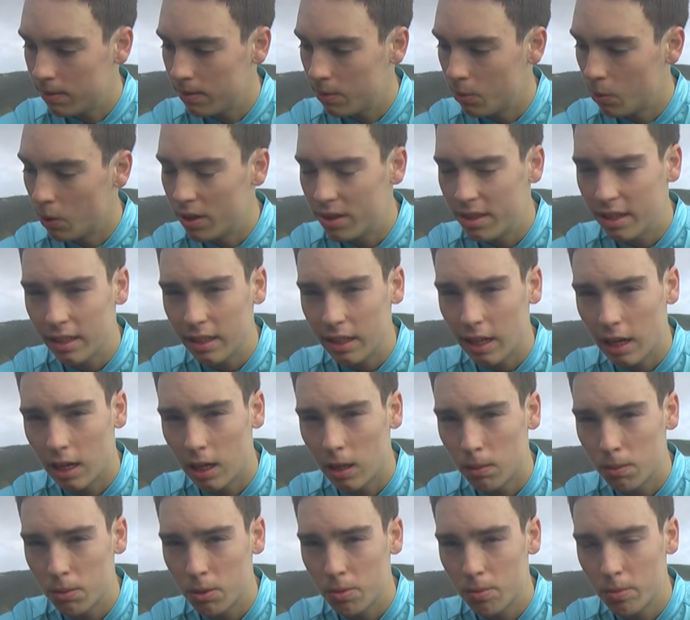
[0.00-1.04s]
one thing that
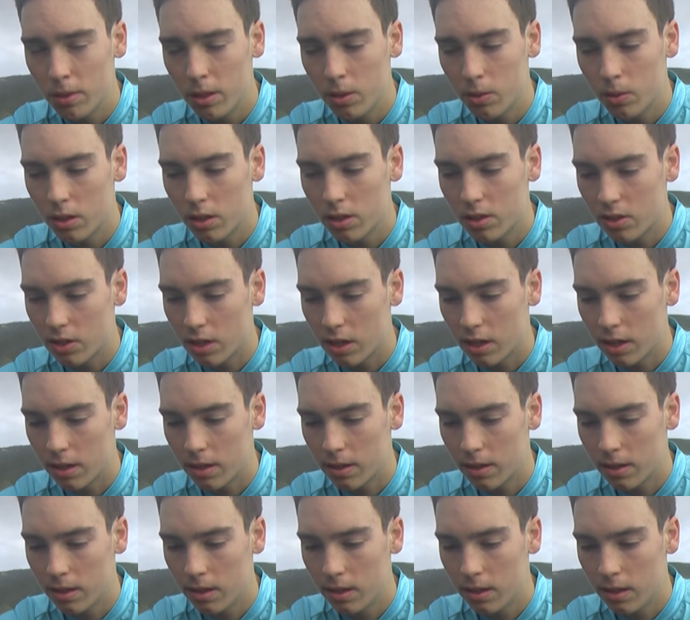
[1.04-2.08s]
helped me was
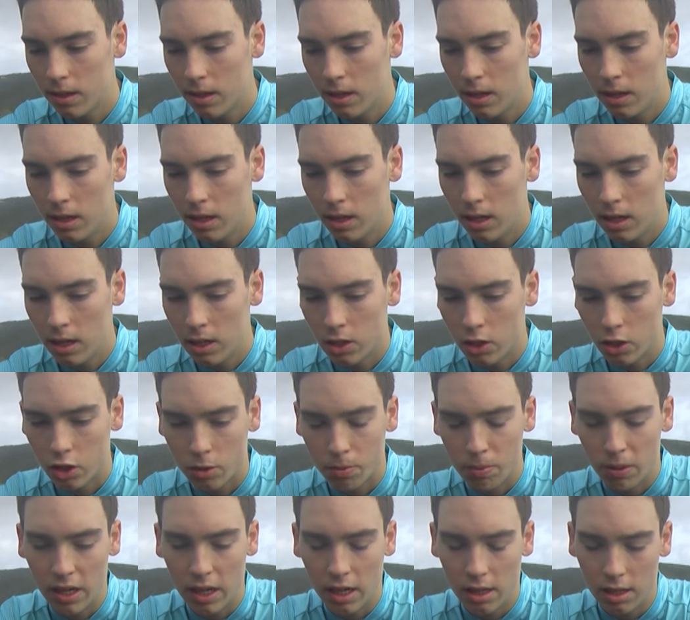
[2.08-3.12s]
just
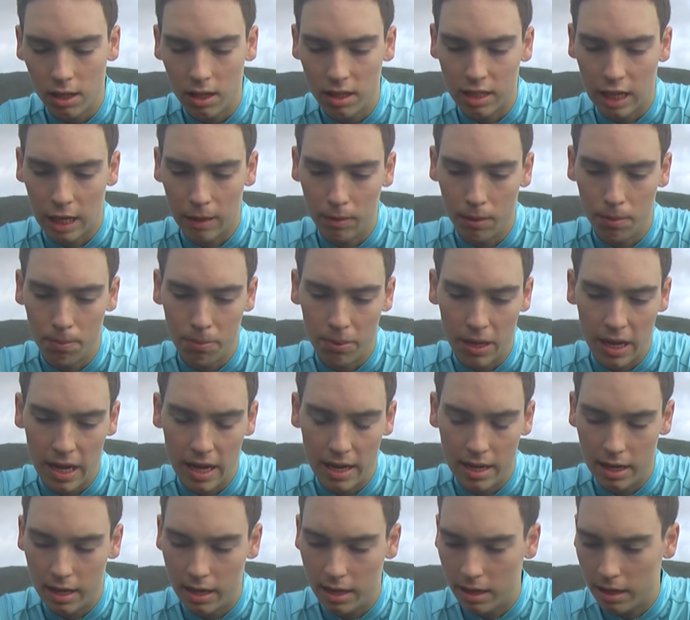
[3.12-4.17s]
spending a lot of time in
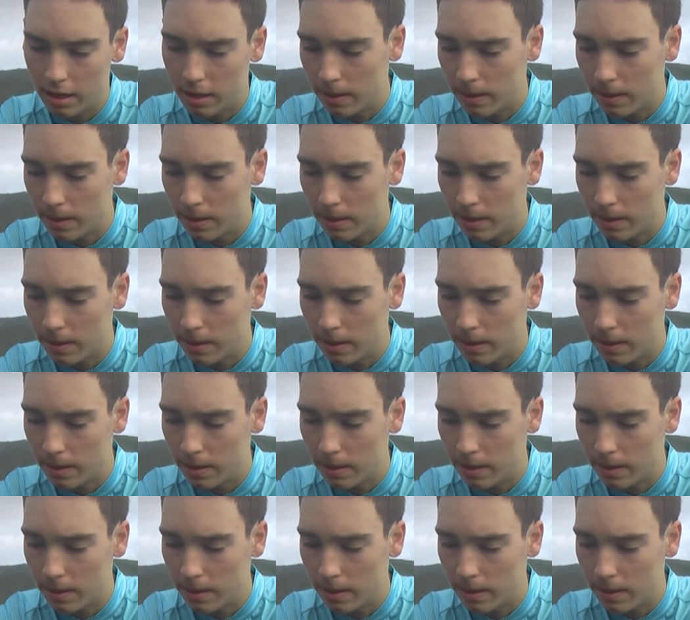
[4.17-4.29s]
bed and